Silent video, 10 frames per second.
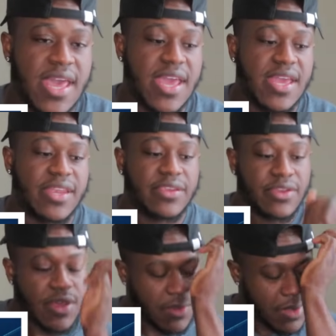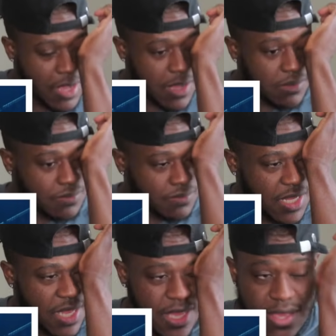And you know,
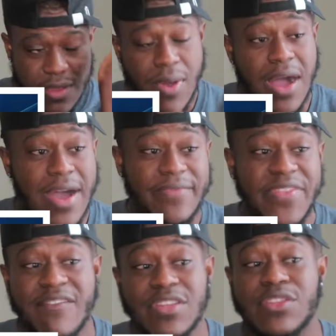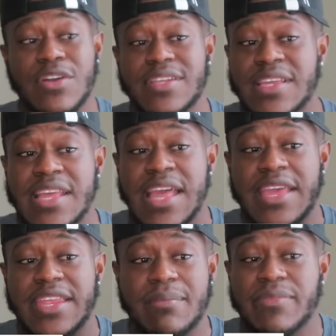wow, I never thought
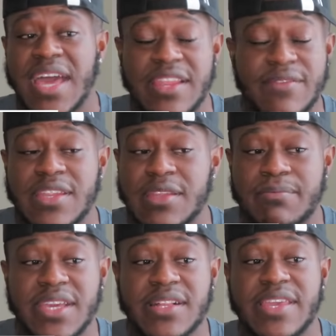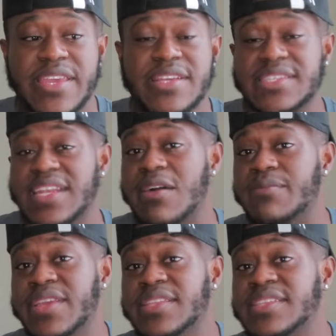not even in a million years that I'll
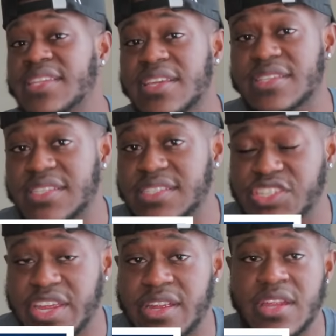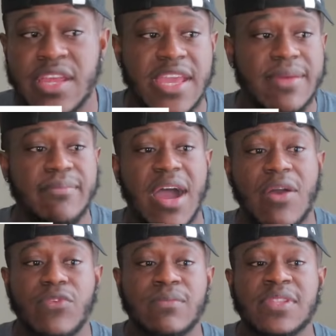be sitting in this chair in
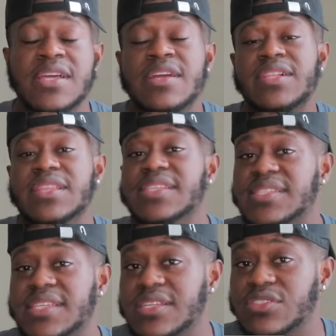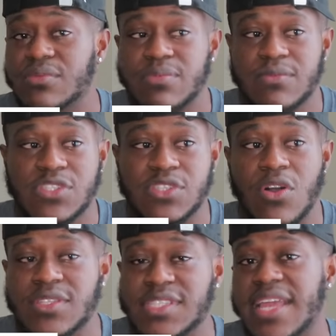my room listening to
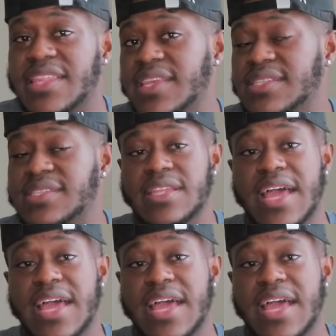songs like this.